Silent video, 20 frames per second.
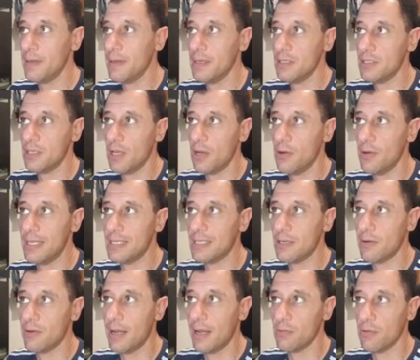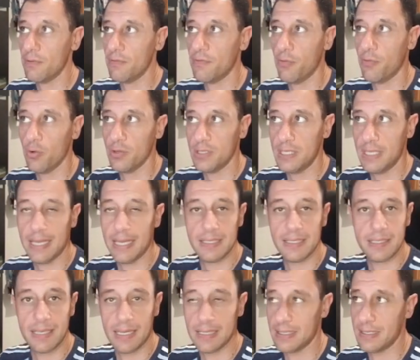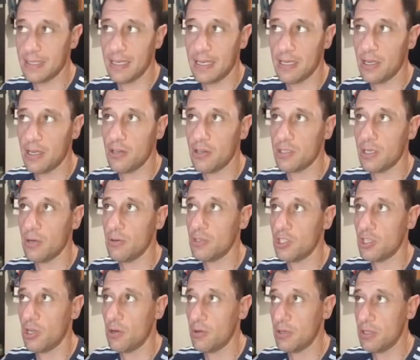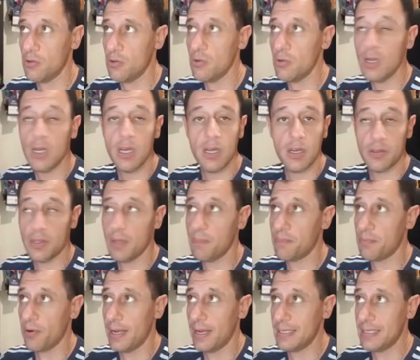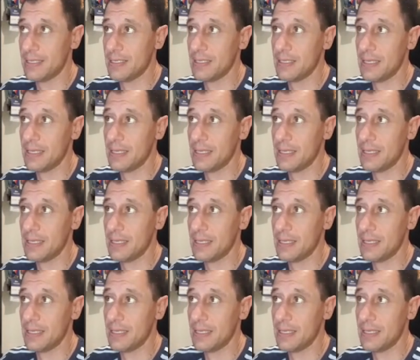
so it's around forty-eight cents, there you go. So it's showing you the price